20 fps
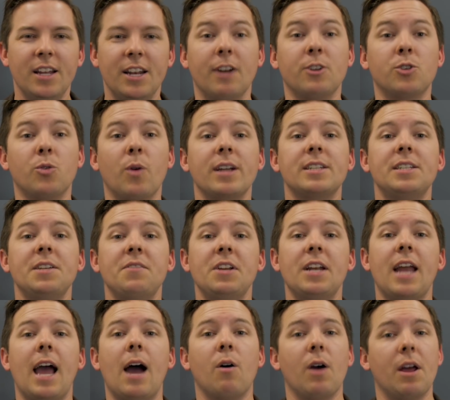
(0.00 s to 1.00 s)
Now,
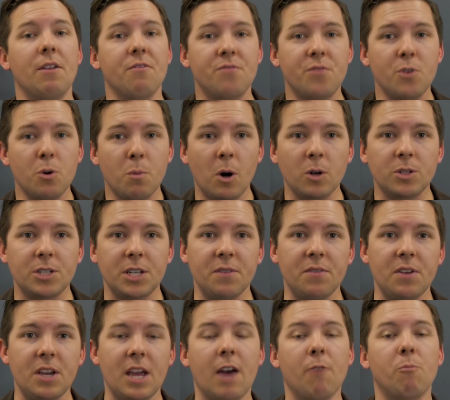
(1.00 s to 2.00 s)
DirecTV Now and Fubo
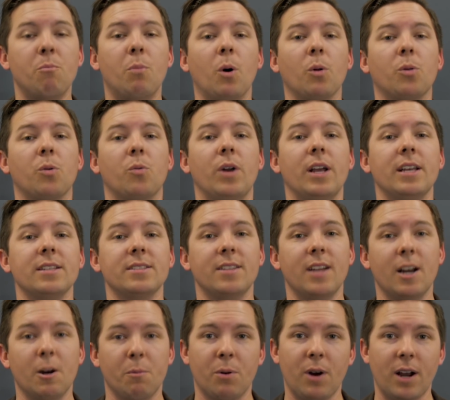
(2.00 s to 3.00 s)
TV have both
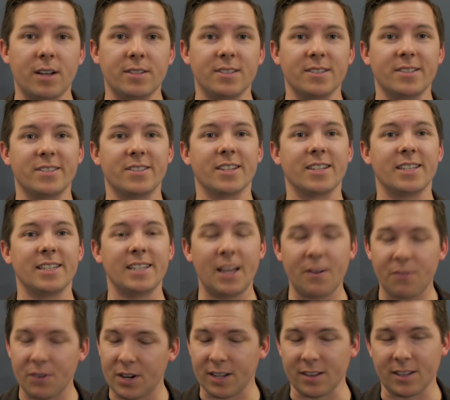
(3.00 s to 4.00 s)
raised their prices
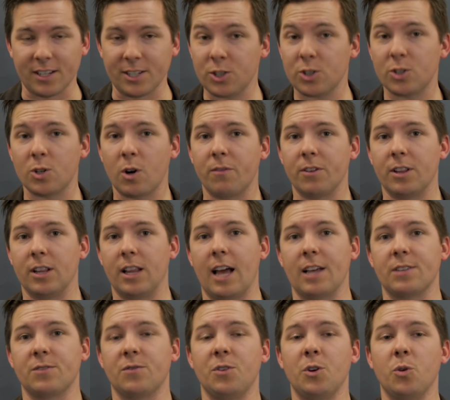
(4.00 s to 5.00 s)
significantly just over the
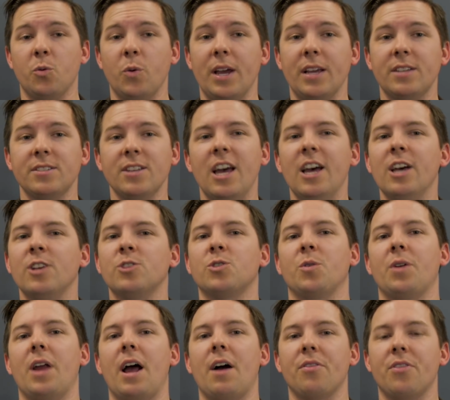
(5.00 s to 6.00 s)
last few weeks,
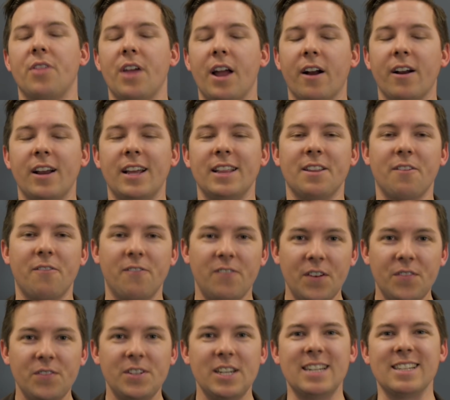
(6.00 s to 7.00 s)
so now they're in the
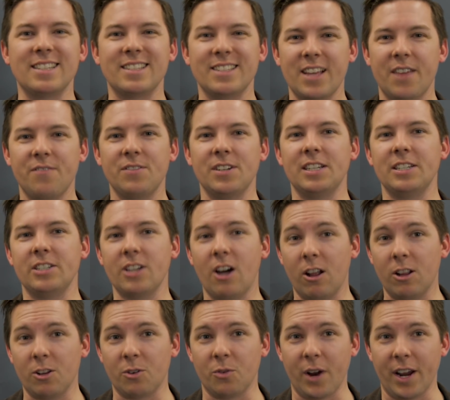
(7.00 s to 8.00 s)
$50 to
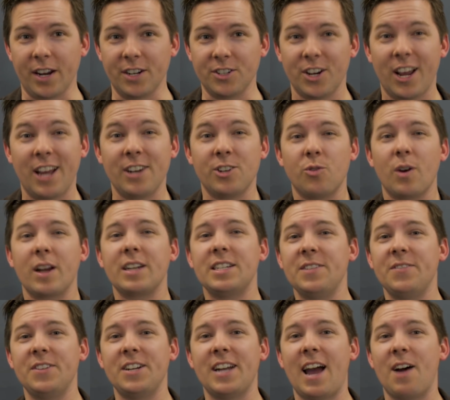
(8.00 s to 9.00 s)
$70 range. And
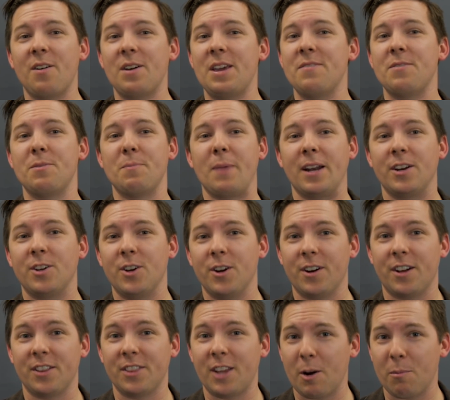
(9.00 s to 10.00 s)
DirecTV Now even made
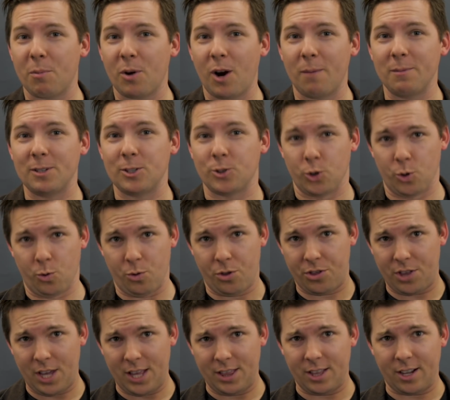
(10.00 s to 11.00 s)
good on their promise to
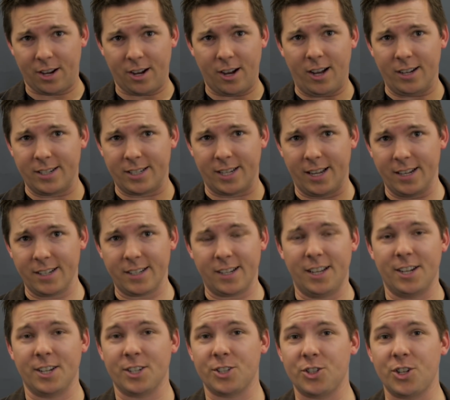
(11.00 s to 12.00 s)
thin the content
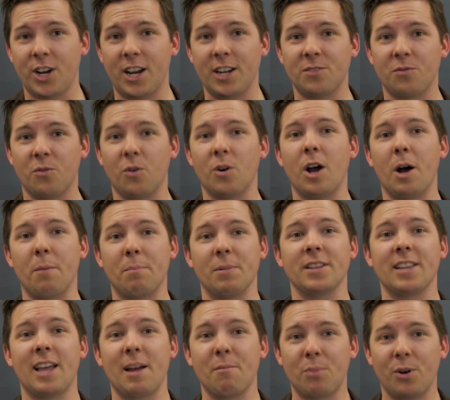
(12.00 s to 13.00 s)
in exchange for
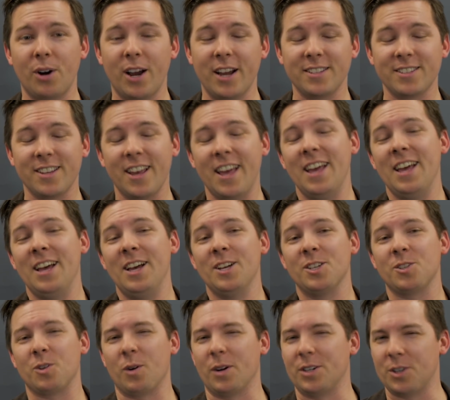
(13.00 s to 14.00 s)
upping that price,
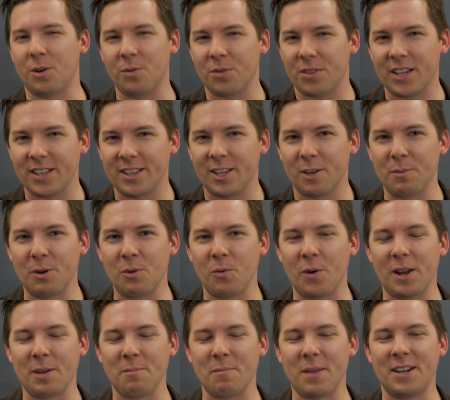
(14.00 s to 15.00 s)
so I don't think they'll be
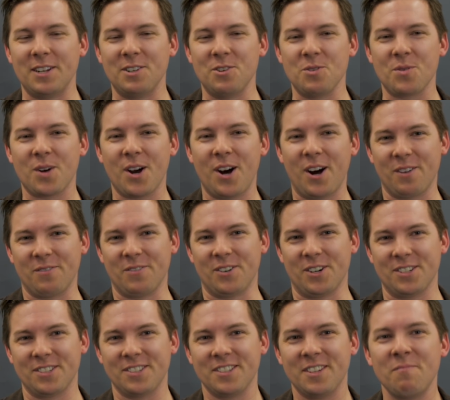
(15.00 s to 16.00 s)
winning many new
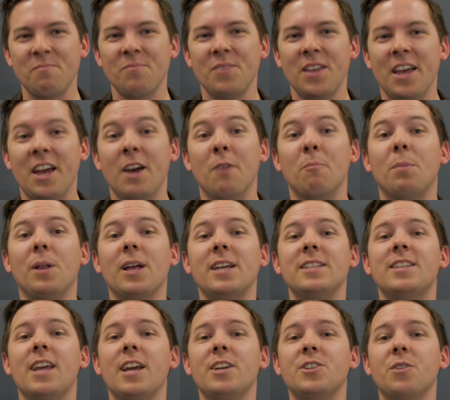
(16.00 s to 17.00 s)
converts. And
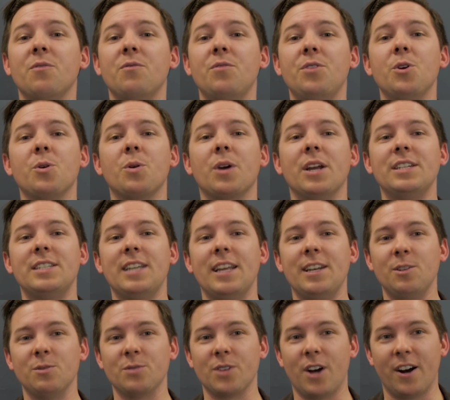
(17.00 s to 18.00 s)
PlayStation Vue
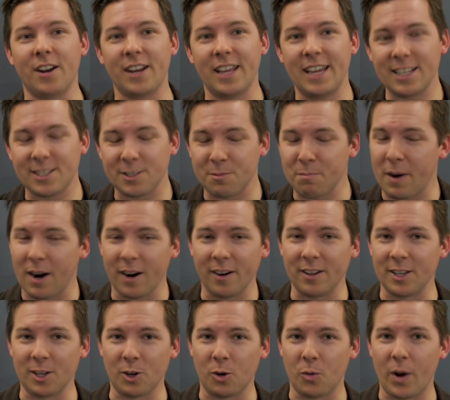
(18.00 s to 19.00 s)
continues on its
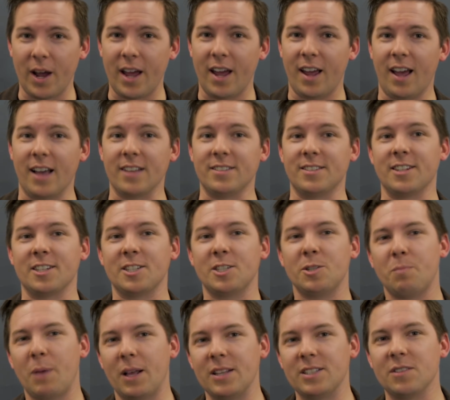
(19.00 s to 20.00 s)
merry little way as an
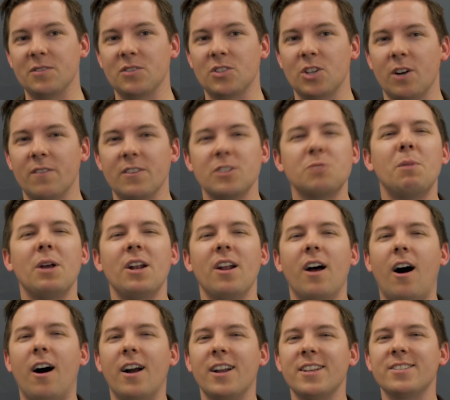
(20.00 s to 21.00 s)
expensive service,
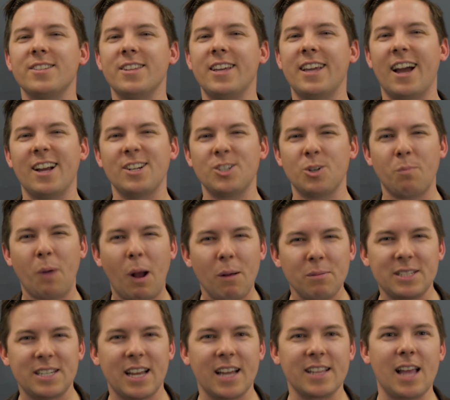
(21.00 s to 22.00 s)
but honestly, I should
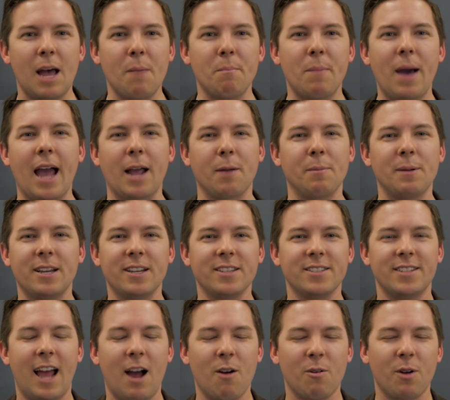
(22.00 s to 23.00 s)
probably take that back,
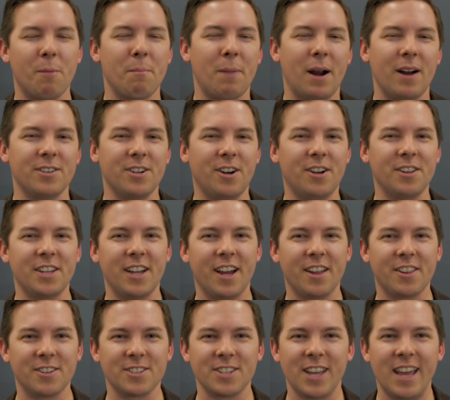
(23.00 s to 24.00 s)
because now, compared to all the
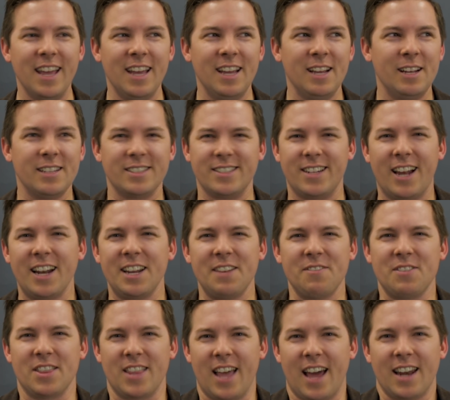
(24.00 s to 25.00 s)
others, it's not
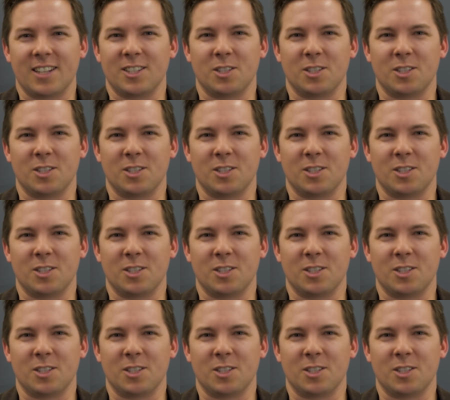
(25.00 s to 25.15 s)
even that